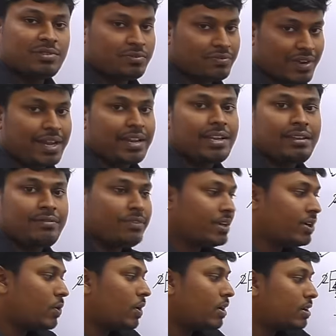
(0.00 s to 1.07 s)
so finally we
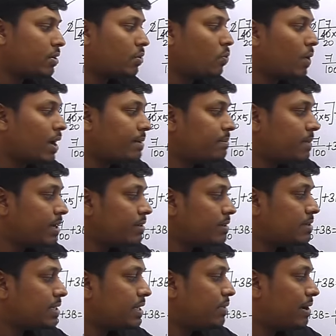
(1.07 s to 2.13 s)
got 1 man
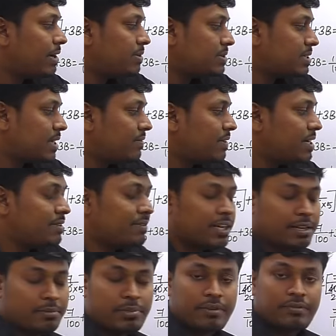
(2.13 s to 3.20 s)
is equal to 7
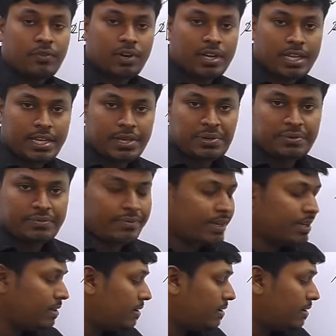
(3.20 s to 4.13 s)
divided by 40 into 5,